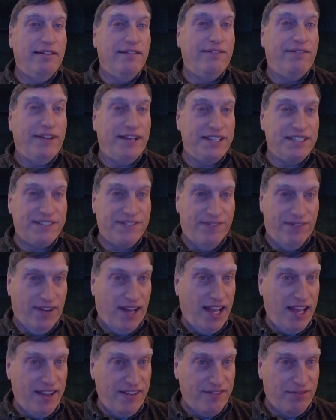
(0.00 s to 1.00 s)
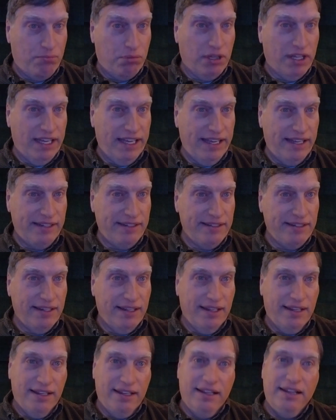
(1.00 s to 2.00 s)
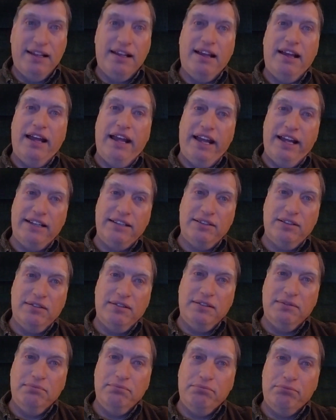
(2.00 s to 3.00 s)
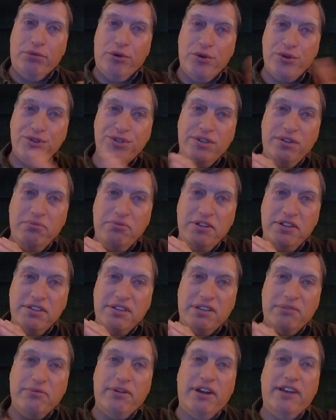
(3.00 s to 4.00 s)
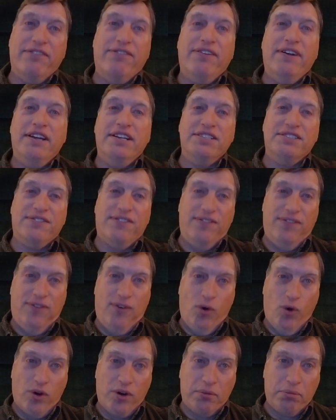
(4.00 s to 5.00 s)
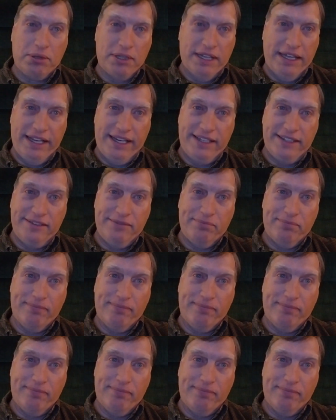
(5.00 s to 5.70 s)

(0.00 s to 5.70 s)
Phase 5 plan and pushed them into my Phase 4 plan.